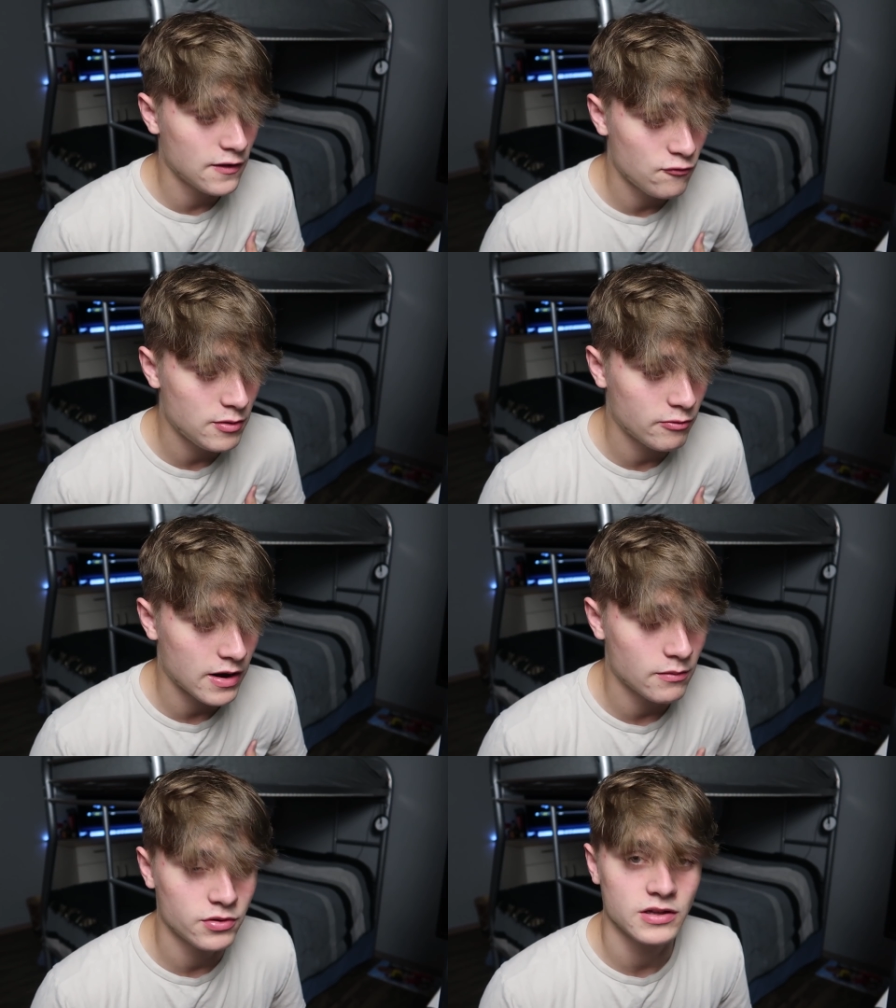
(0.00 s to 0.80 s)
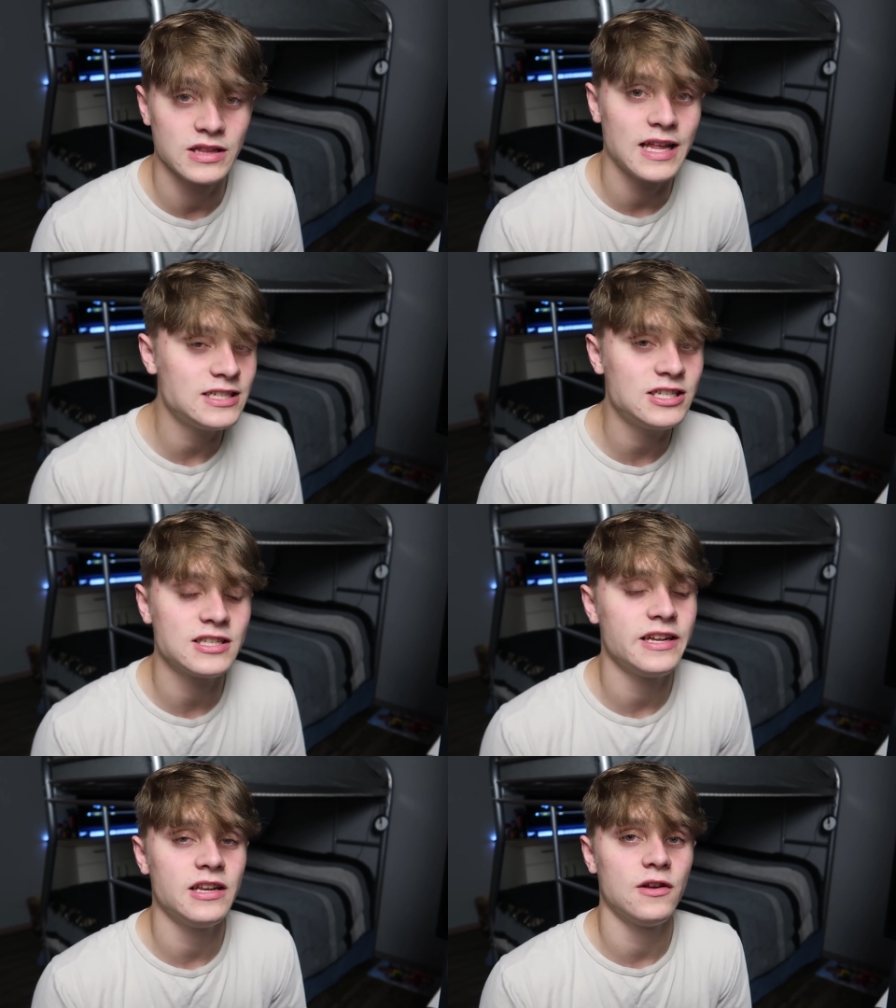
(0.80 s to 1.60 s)
Enough of me rambling. Let's
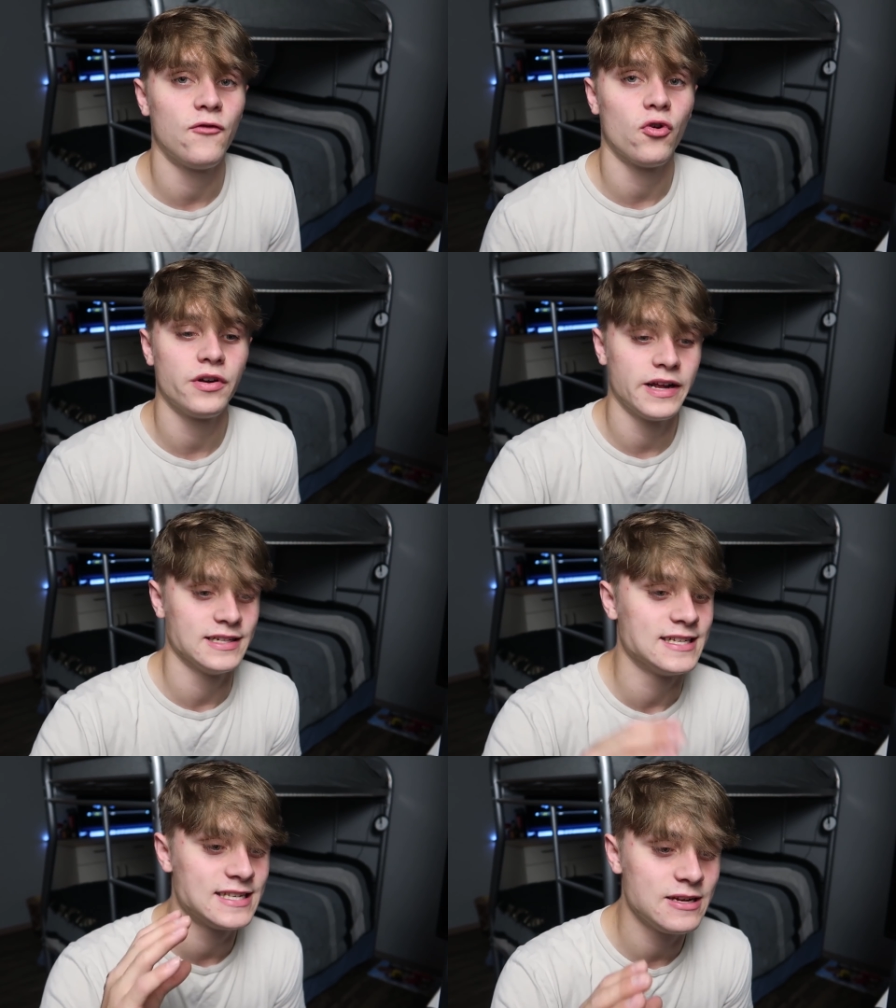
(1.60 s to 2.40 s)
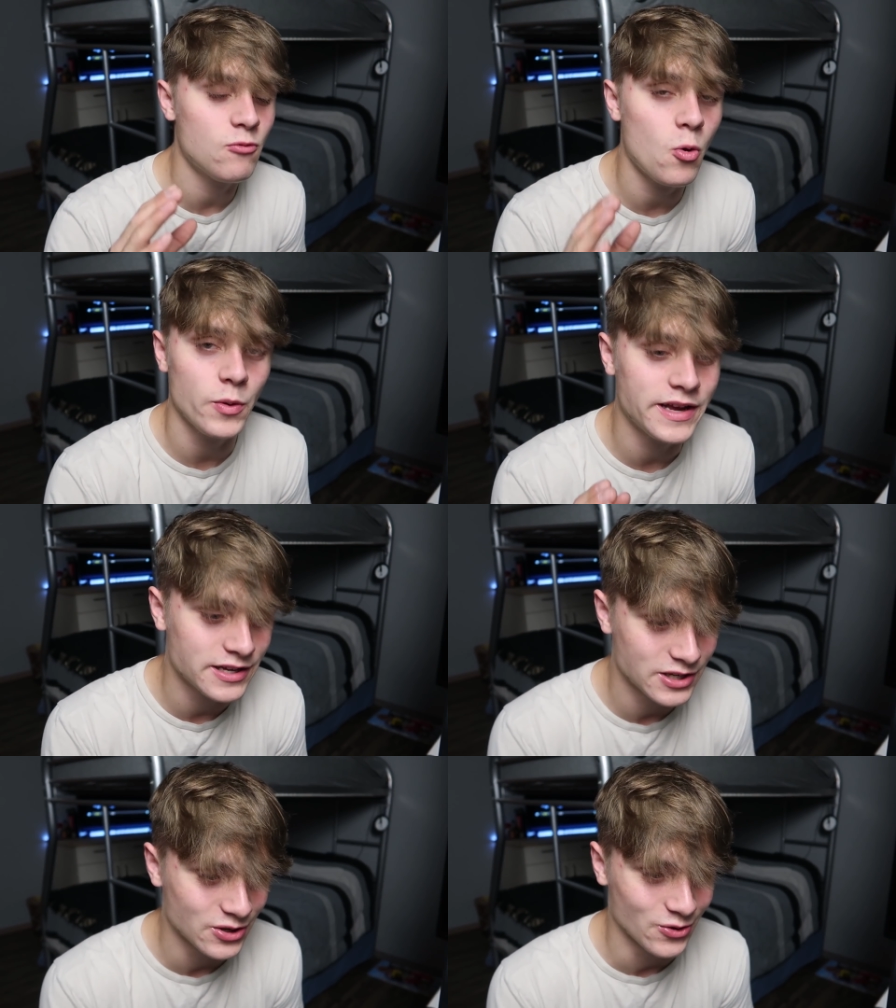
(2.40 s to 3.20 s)
just get into Fortnite and see what we
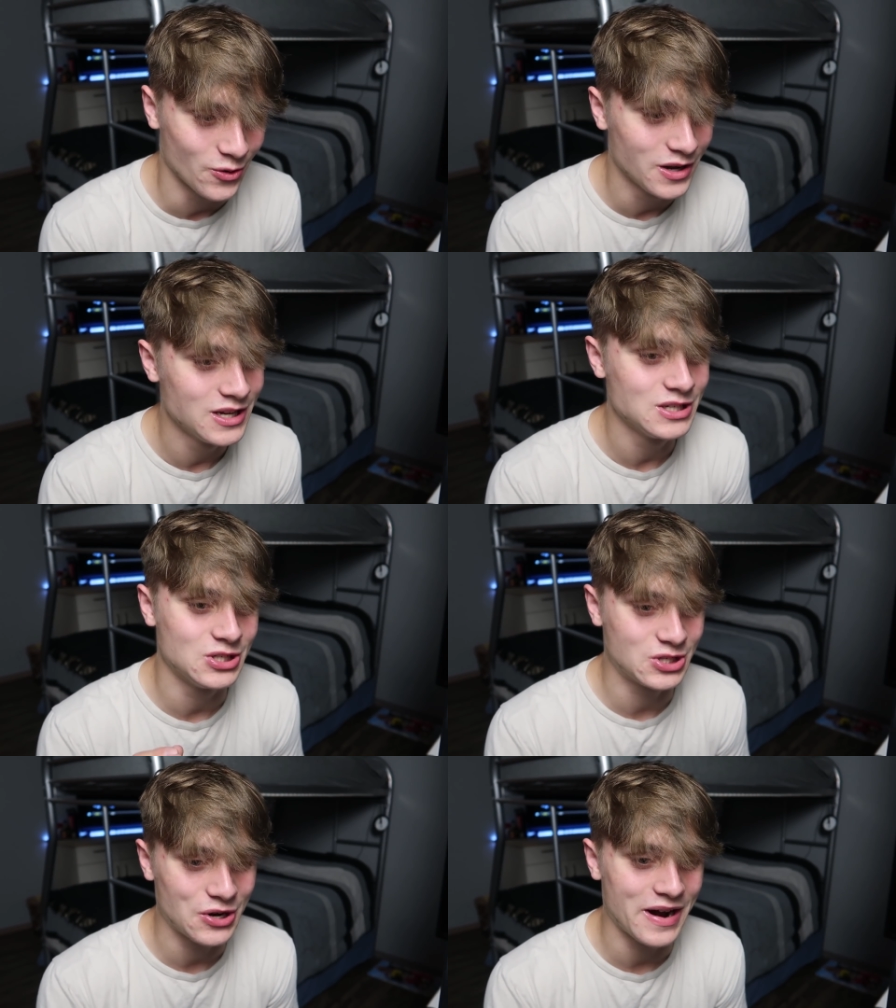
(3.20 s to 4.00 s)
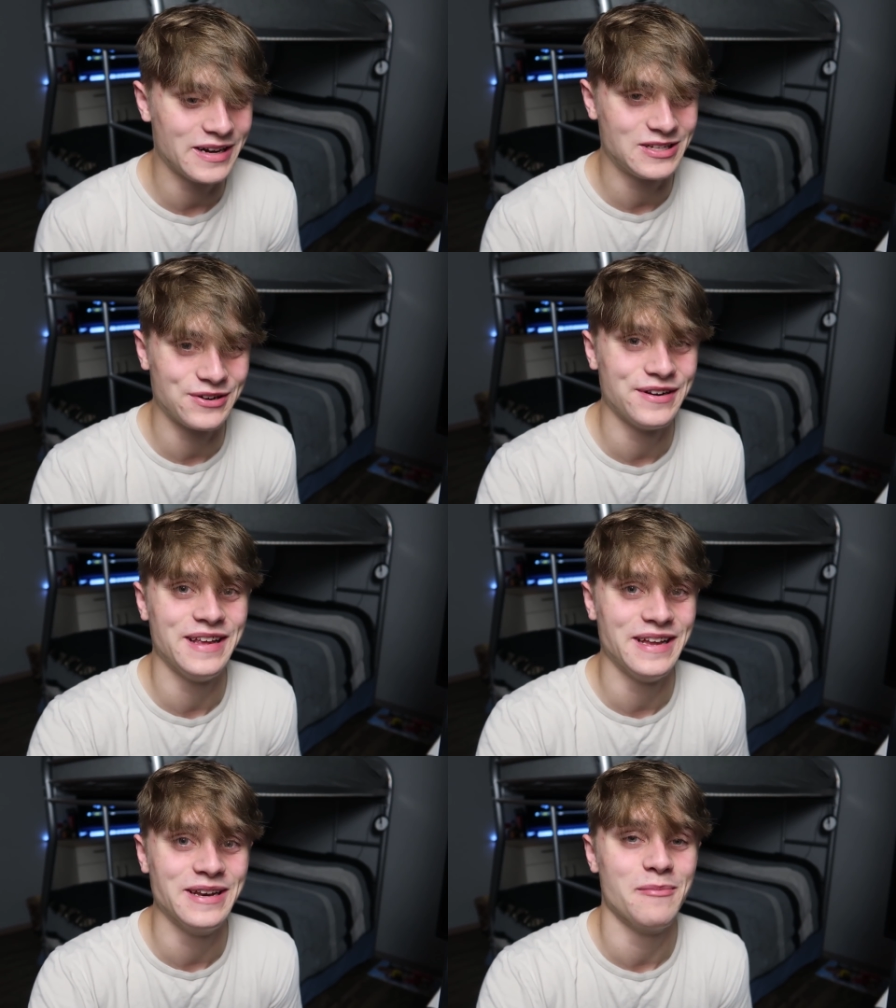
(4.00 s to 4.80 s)
could do to try to turn
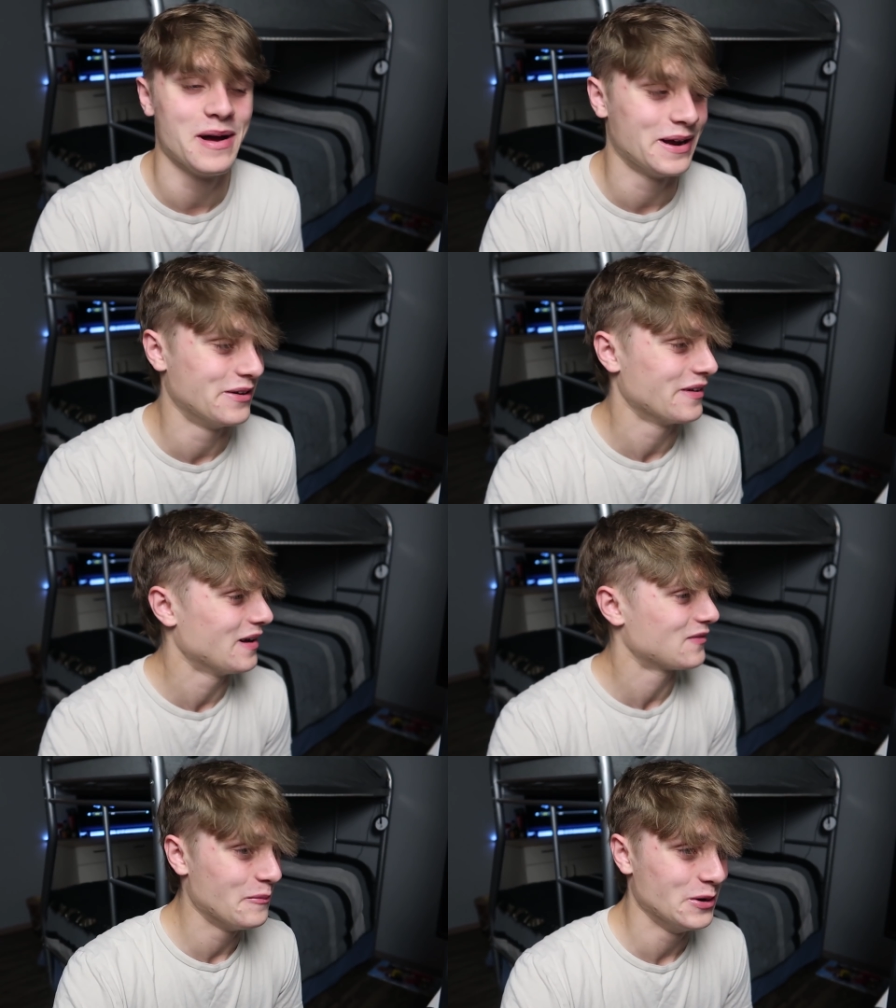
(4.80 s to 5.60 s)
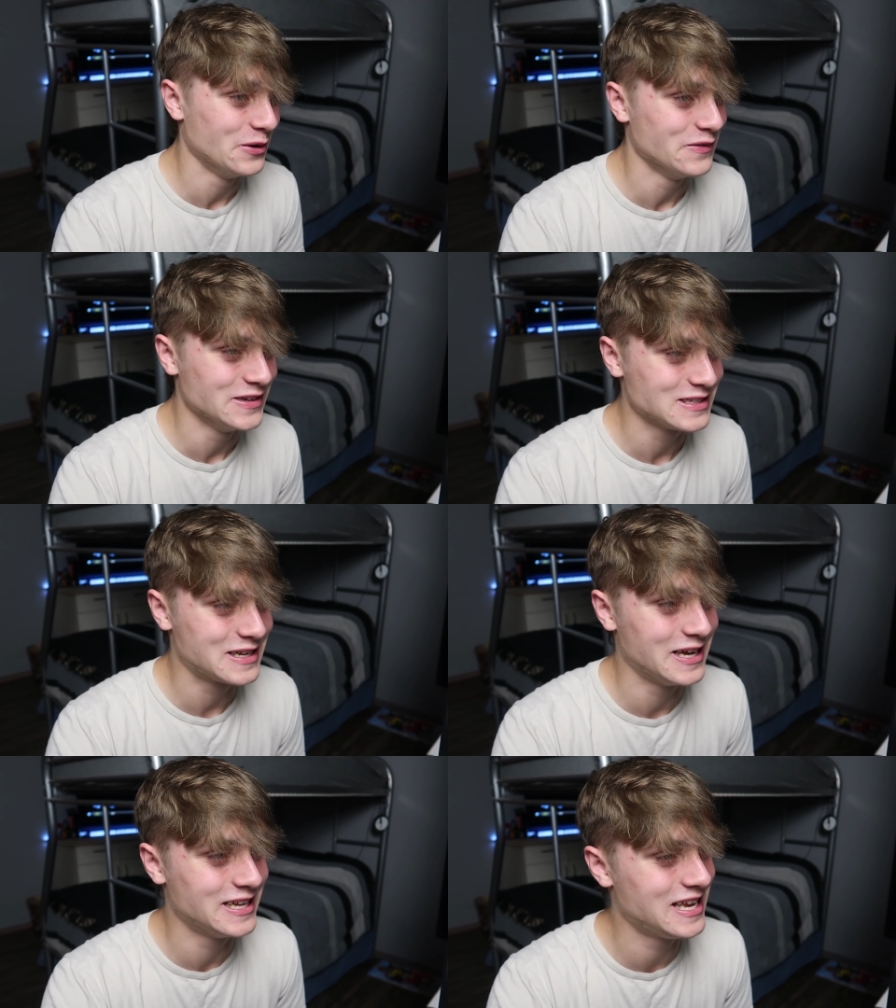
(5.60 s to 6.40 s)
it into Minecraft. I'm nervous
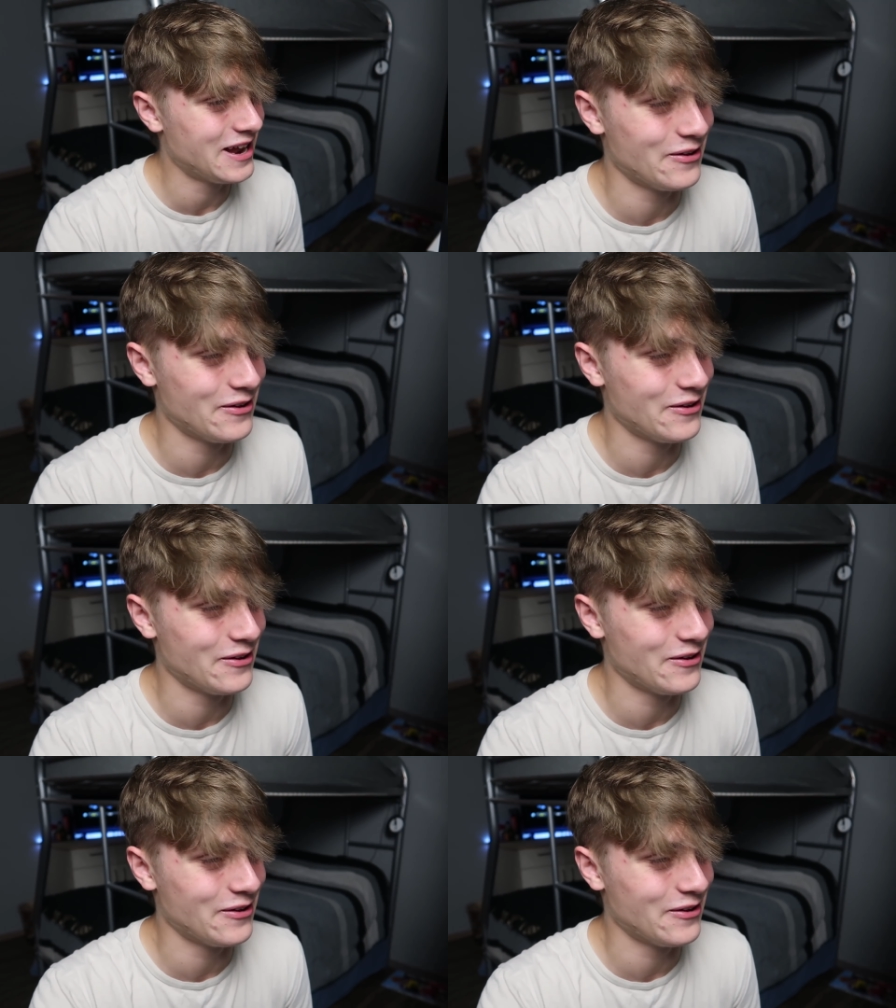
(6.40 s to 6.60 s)
because